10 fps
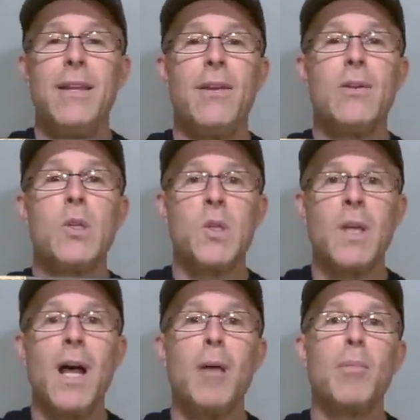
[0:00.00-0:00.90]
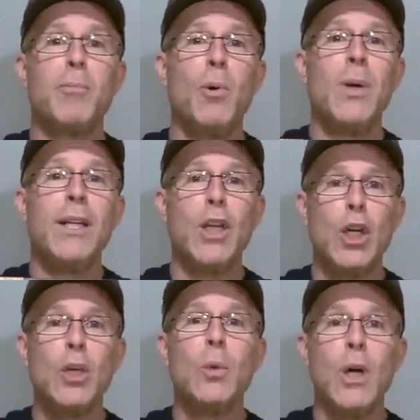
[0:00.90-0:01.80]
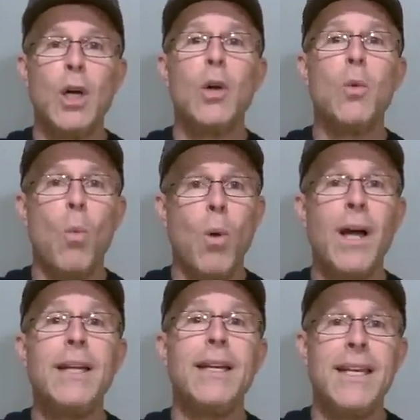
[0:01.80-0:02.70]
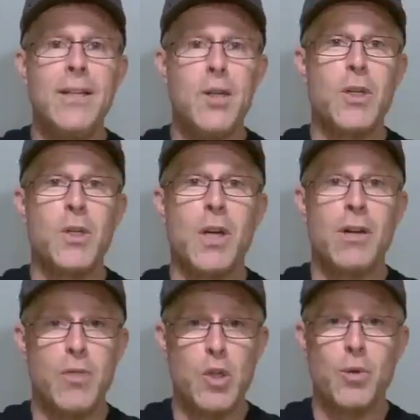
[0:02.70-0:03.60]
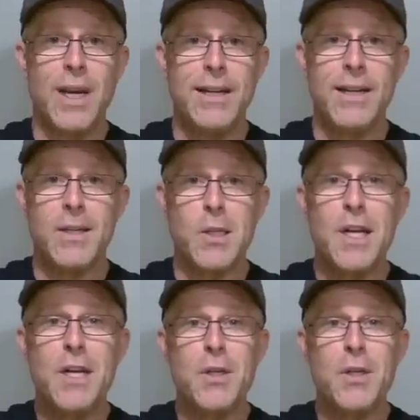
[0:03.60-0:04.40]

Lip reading: they're sub 0.001 inches of straightness.